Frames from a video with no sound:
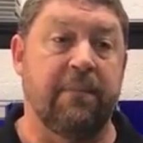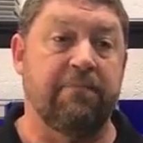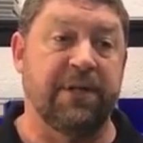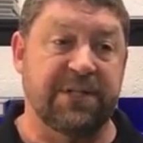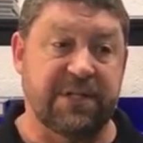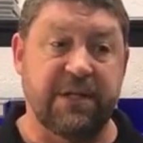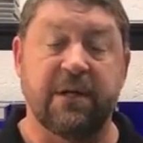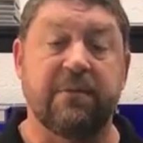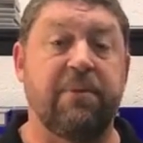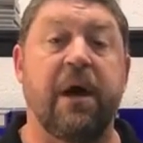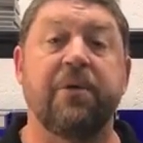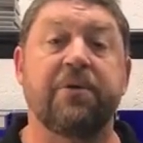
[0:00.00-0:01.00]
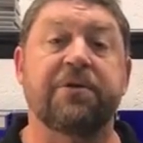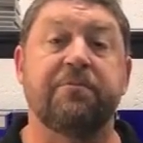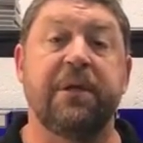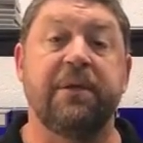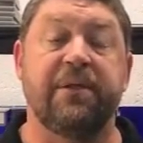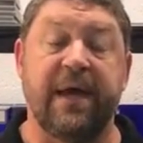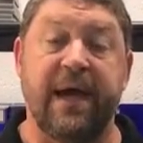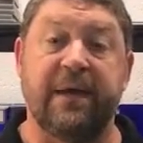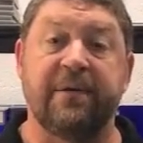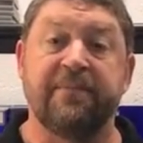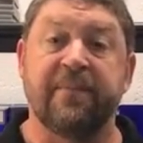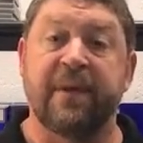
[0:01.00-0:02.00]
But still, it bothers me
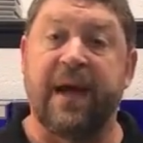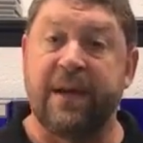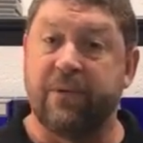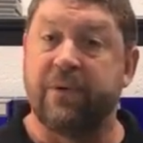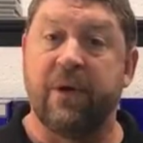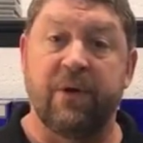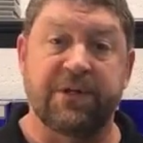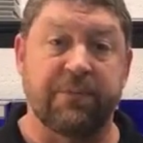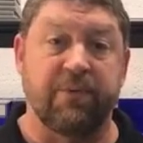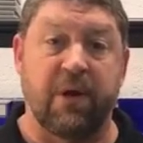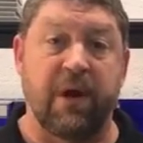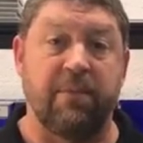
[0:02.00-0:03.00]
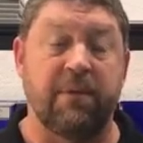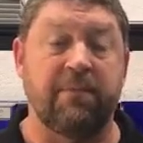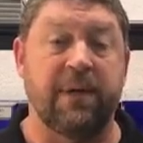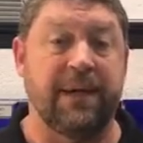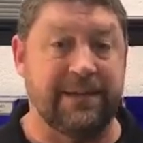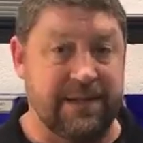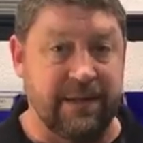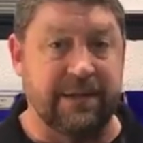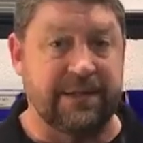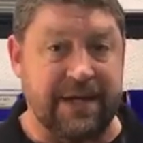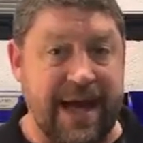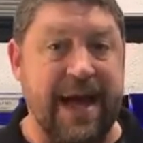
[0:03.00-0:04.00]
that I don't know it's a problem until
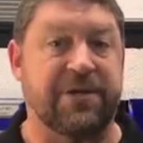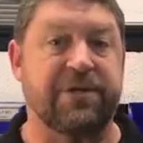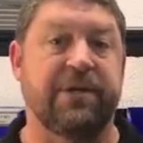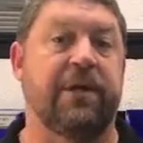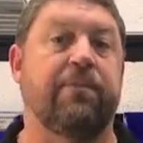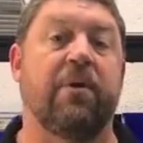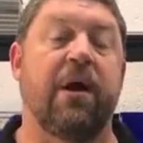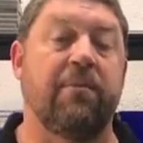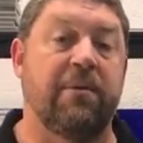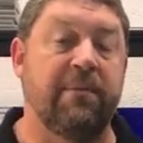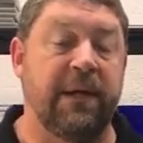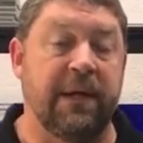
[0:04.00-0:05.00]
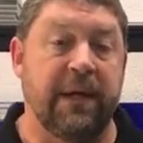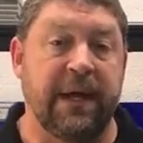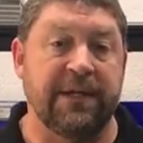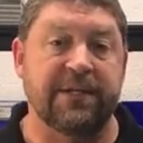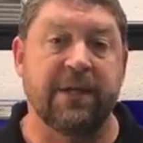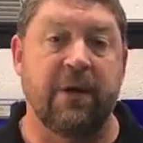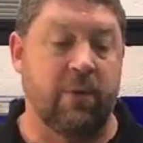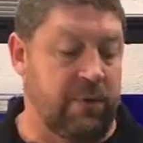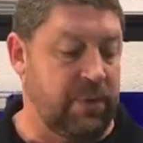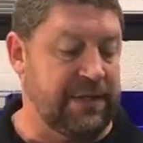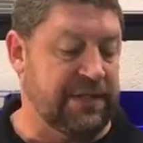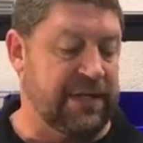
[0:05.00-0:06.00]
it's actually a problem. And so when
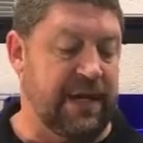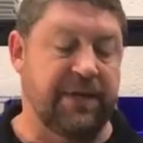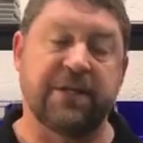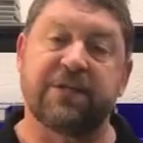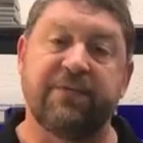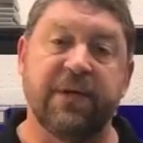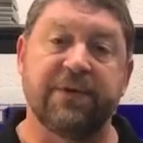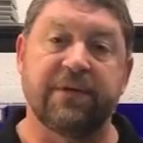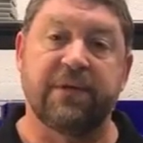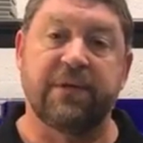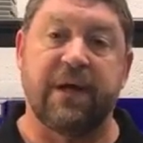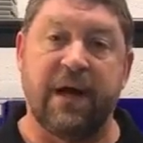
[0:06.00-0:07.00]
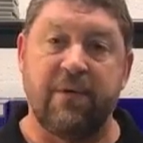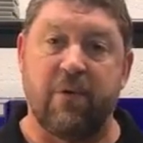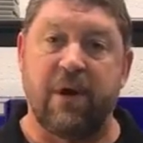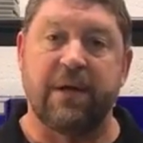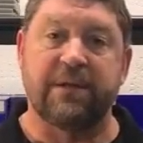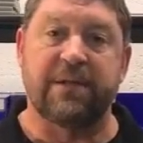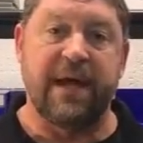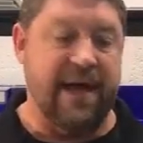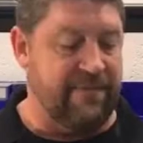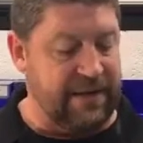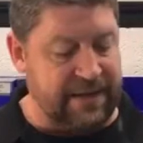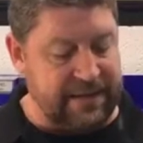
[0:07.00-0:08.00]
we designed this filter, I wanted to
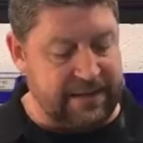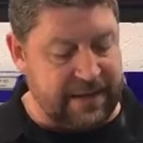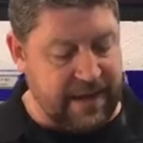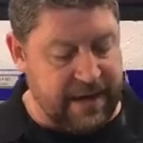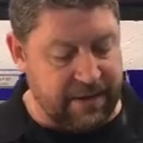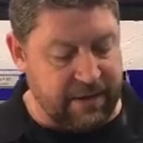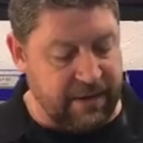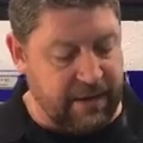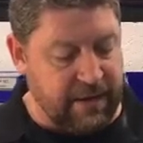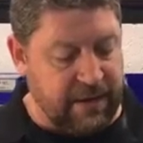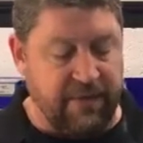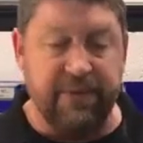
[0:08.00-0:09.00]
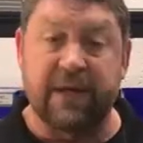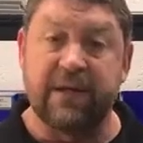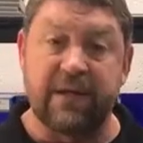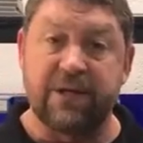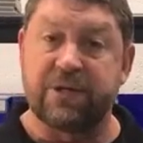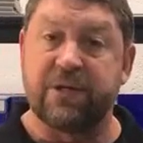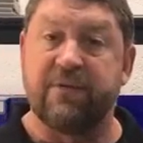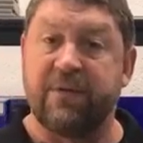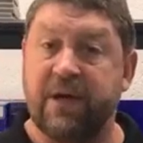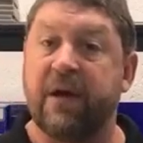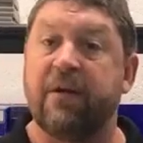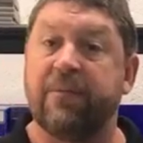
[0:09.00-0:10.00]
have an indicator of the condition of
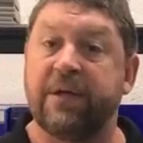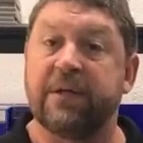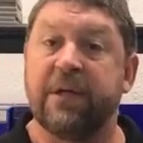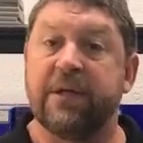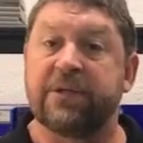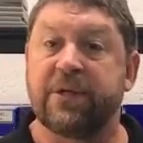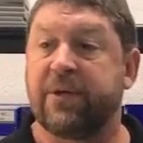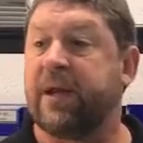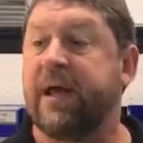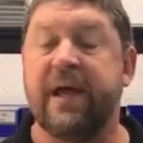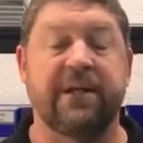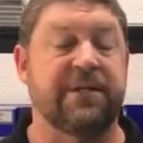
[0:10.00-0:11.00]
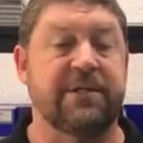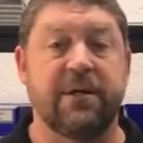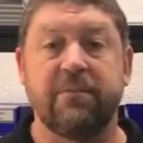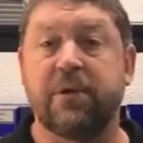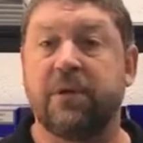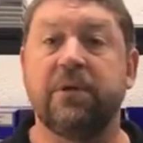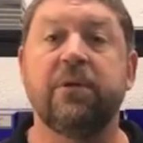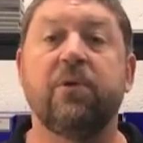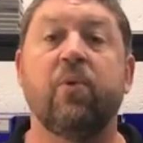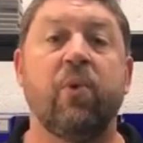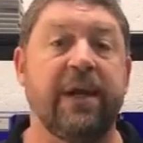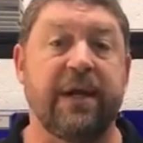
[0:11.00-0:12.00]
the element so that I had some
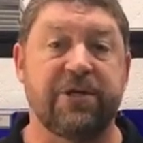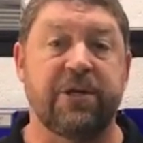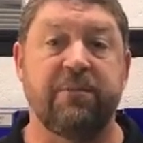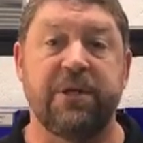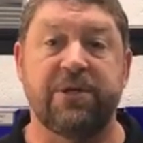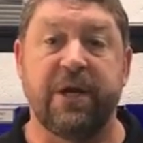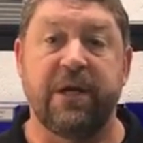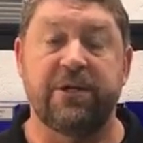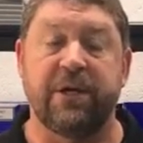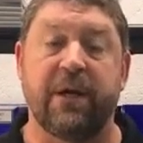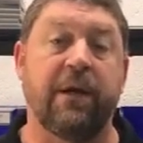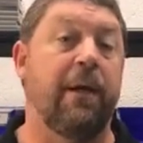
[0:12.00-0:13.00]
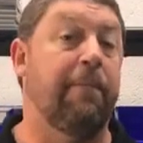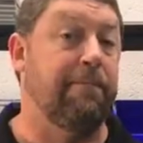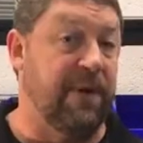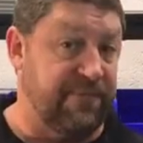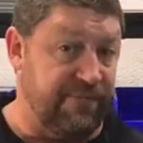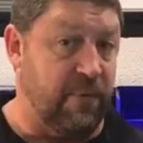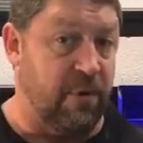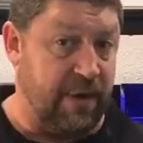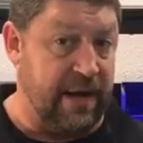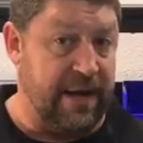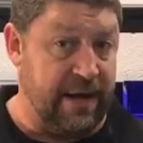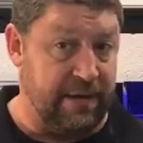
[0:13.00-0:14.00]
clue when I should be changing it before
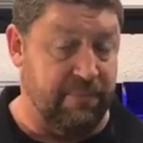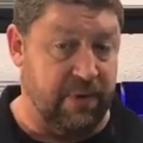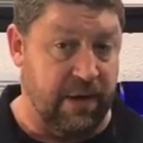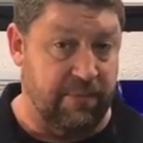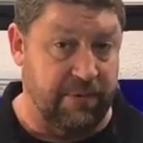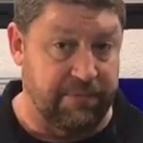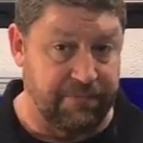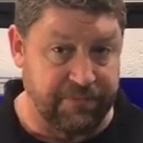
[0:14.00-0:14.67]
I had a problem.